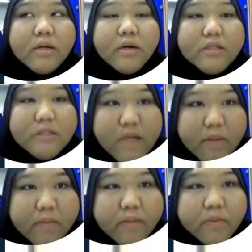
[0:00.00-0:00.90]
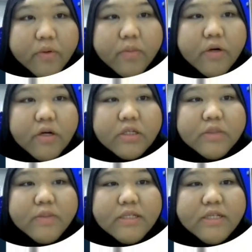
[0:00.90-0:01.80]
concept to more
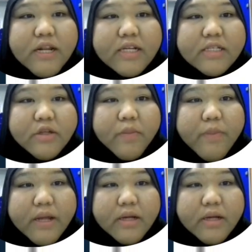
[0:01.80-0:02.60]
specialized topic.